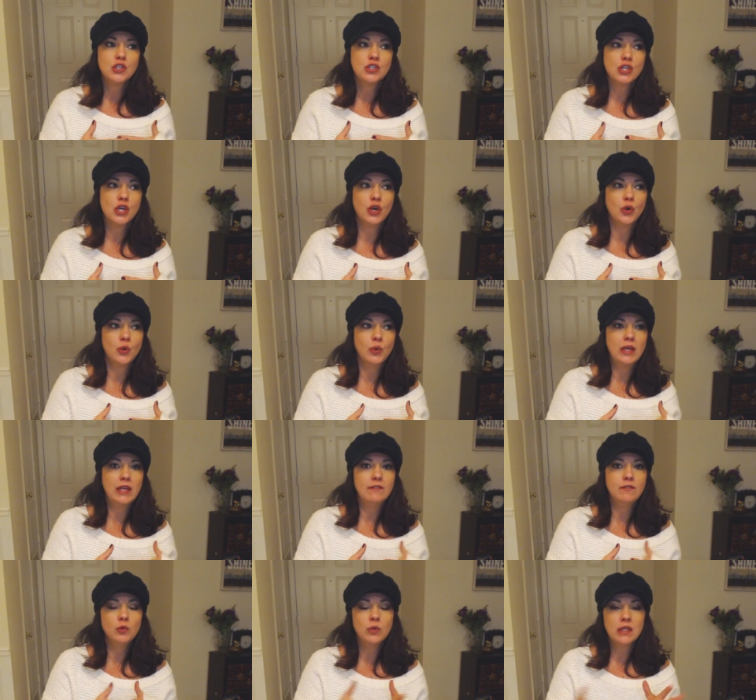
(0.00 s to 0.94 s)
So
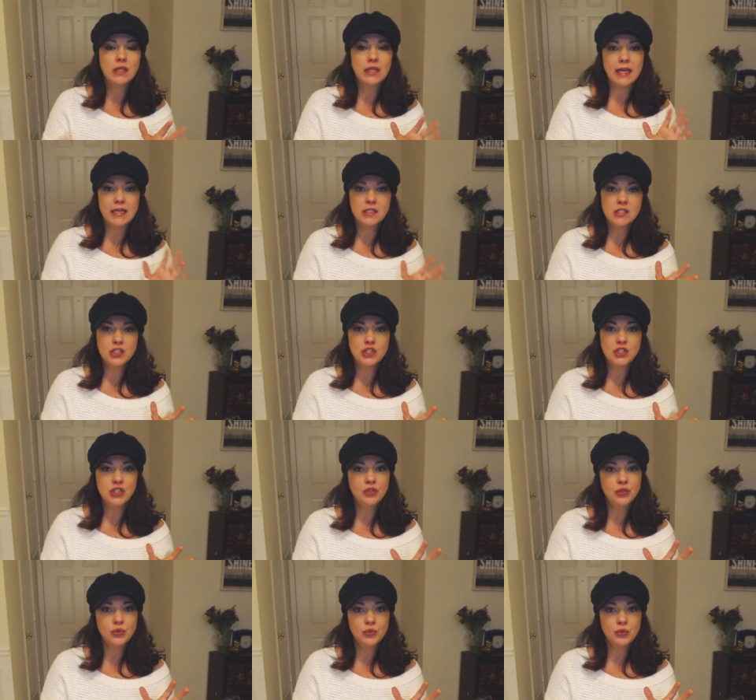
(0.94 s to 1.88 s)
if you would like to
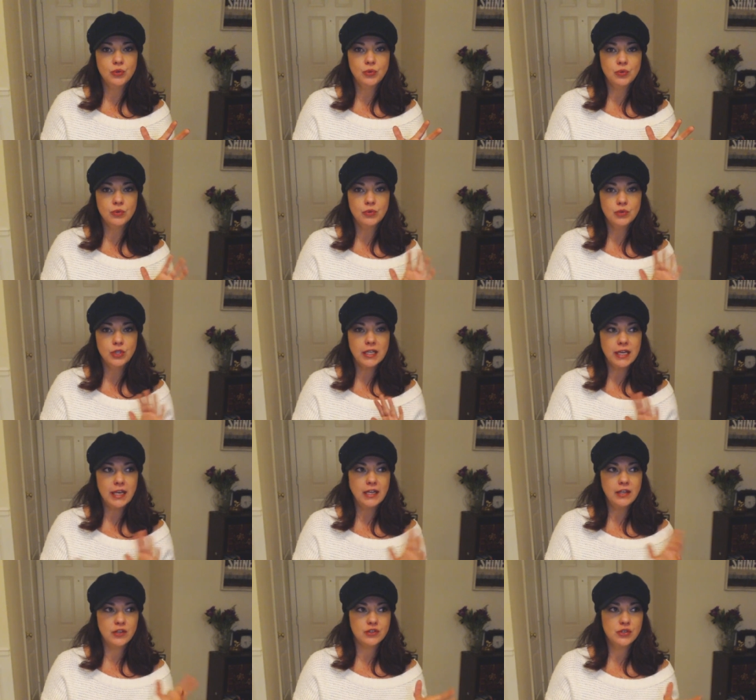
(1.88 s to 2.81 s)
do, look
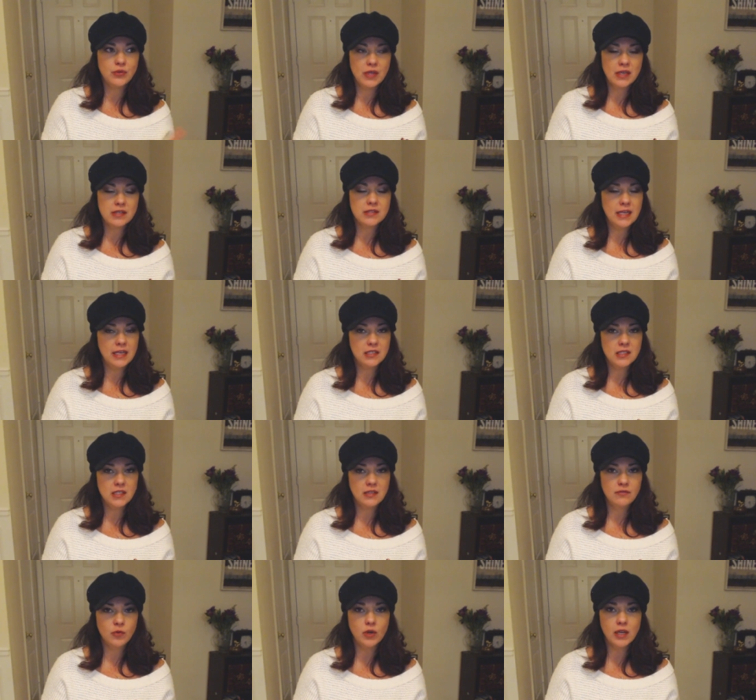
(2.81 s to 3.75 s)
at your
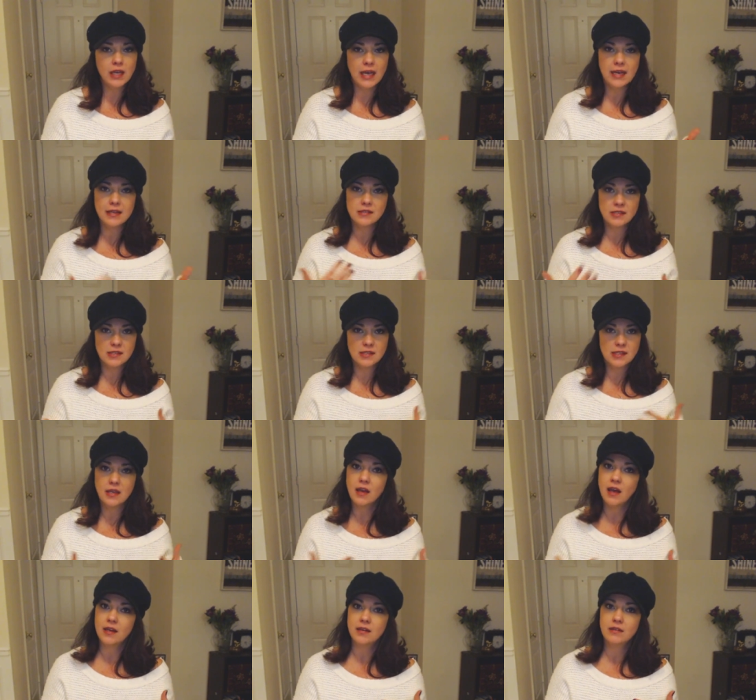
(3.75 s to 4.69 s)
2018 forecast to
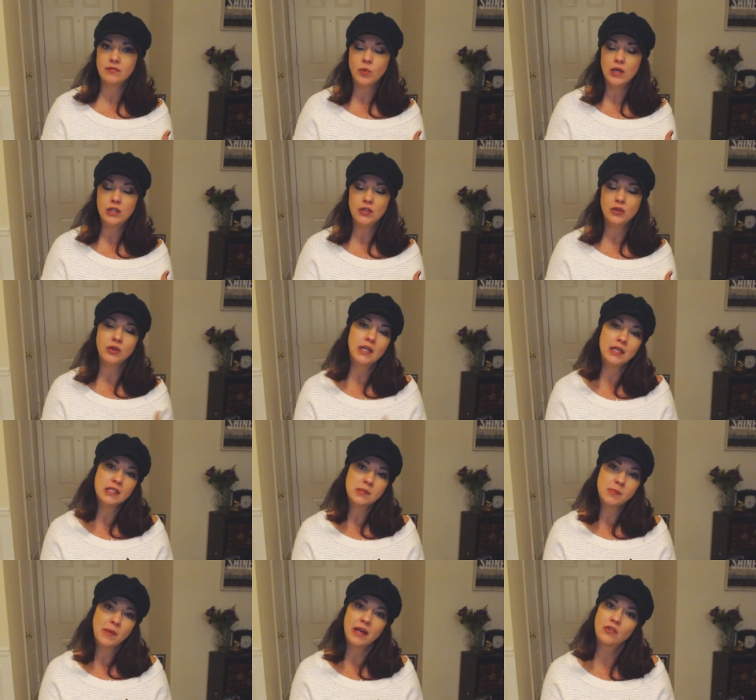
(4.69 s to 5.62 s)
see kind of what you can
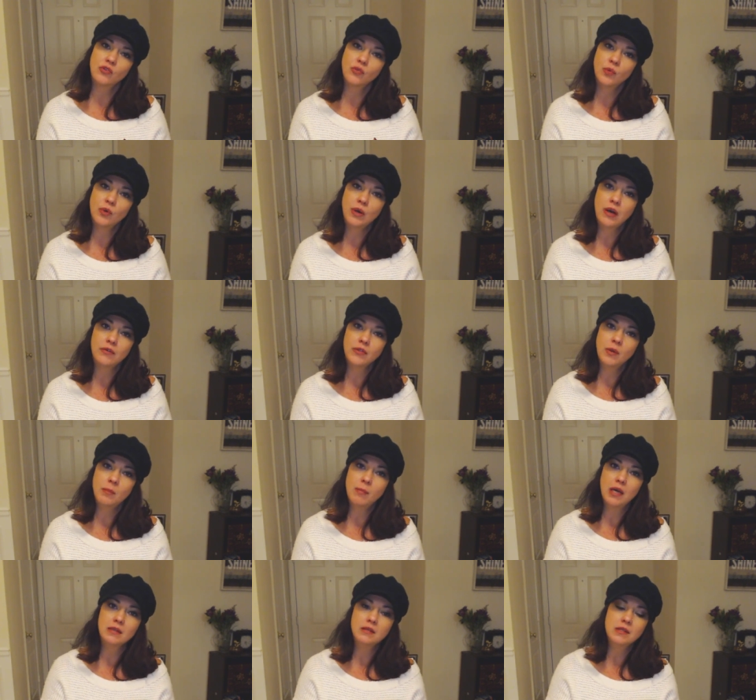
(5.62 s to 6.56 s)
expect throughout
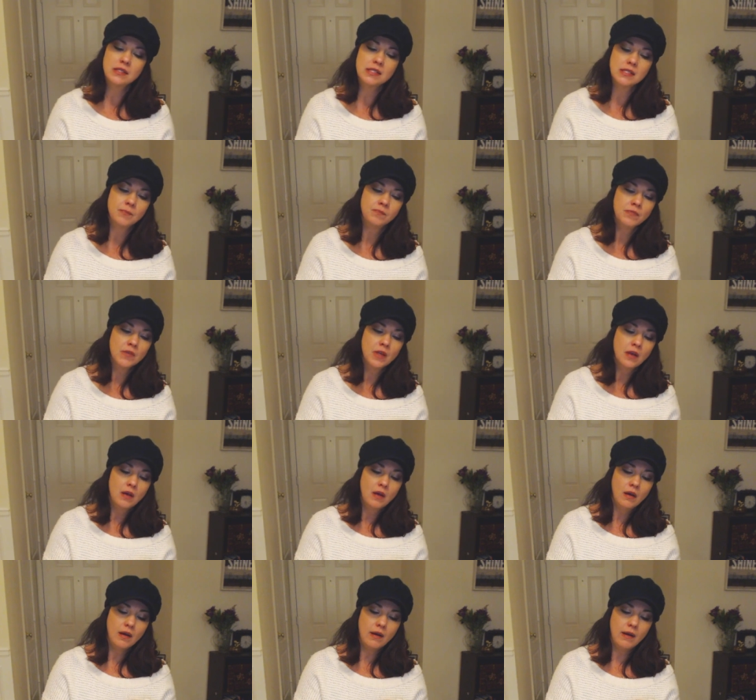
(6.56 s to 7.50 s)
the months.
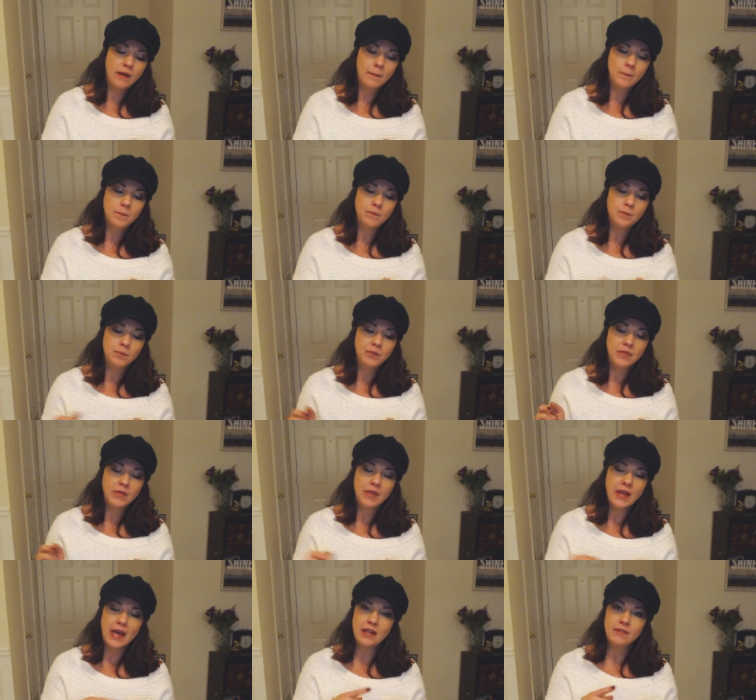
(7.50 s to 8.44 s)
Um,
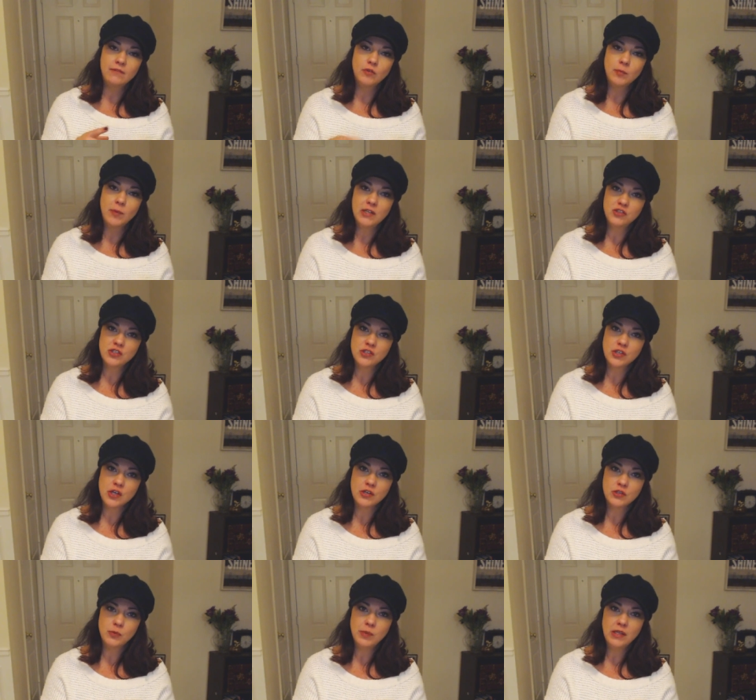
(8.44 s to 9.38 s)
that information is
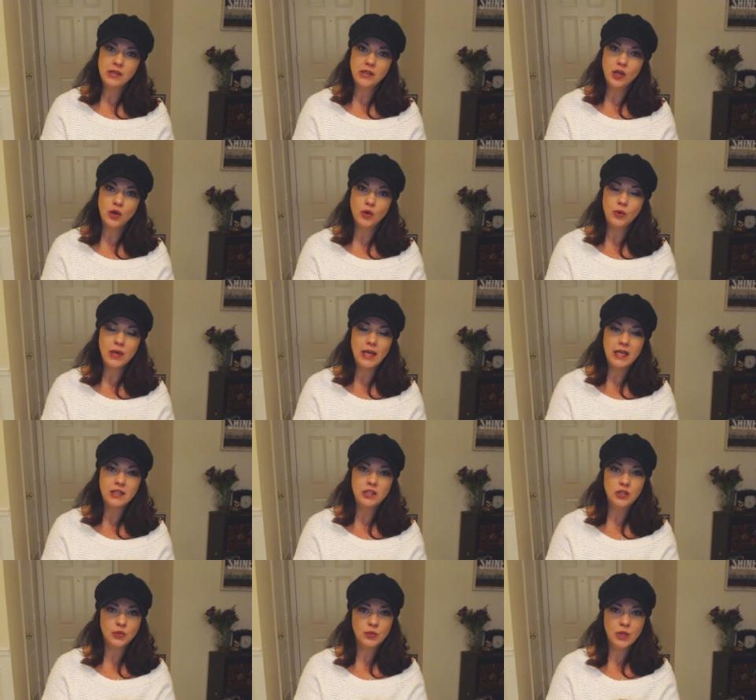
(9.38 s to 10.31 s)
also below,
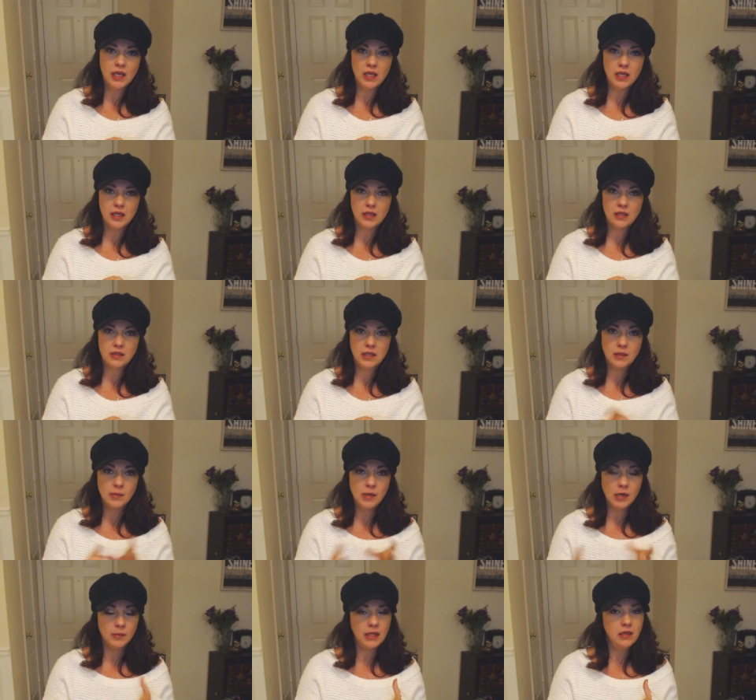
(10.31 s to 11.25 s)
and you can
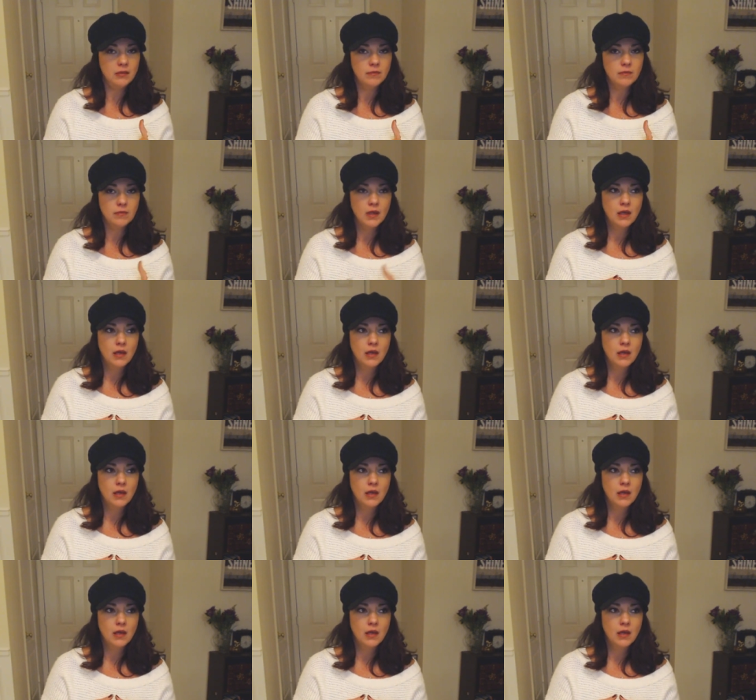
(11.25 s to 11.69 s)
email me.